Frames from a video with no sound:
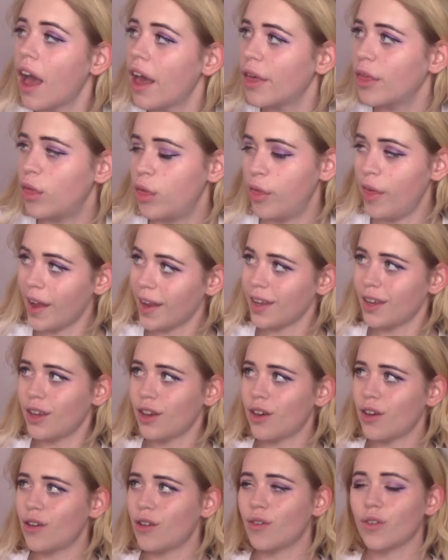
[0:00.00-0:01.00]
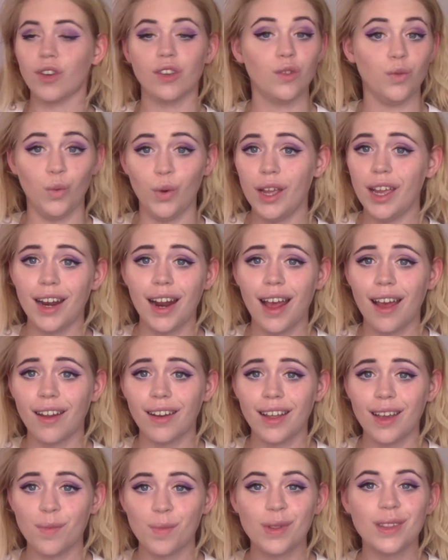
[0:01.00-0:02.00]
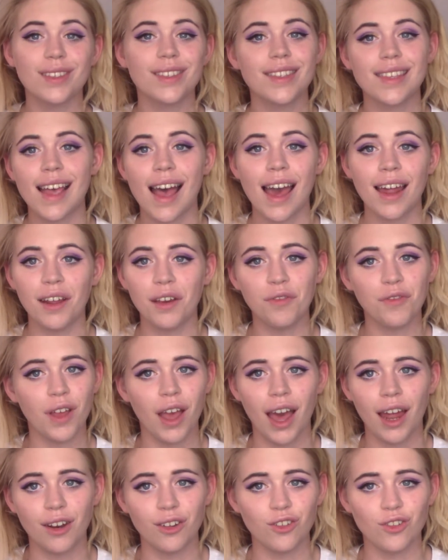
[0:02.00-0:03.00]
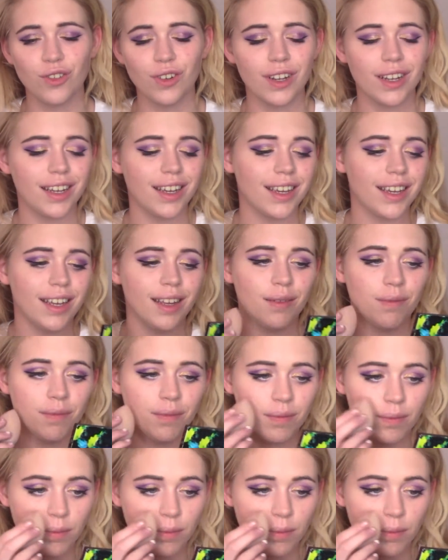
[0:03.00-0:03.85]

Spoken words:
Thank you, 'cause way down deep inside I've got a dream.